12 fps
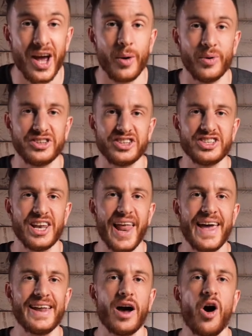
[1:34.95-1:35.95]
which is
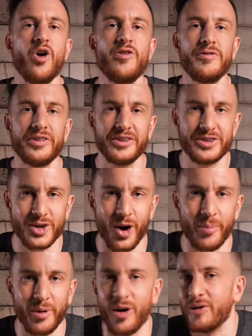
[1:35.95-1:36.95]
laid over the
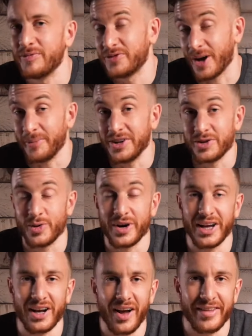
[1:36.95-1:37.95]
top of somebody
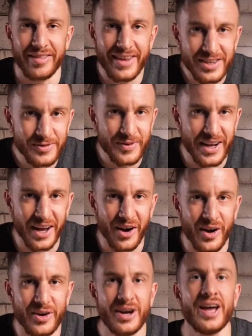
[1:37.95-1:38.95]
talking like this
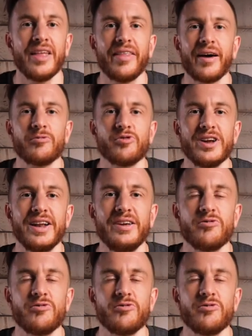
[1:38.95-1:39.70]
video that really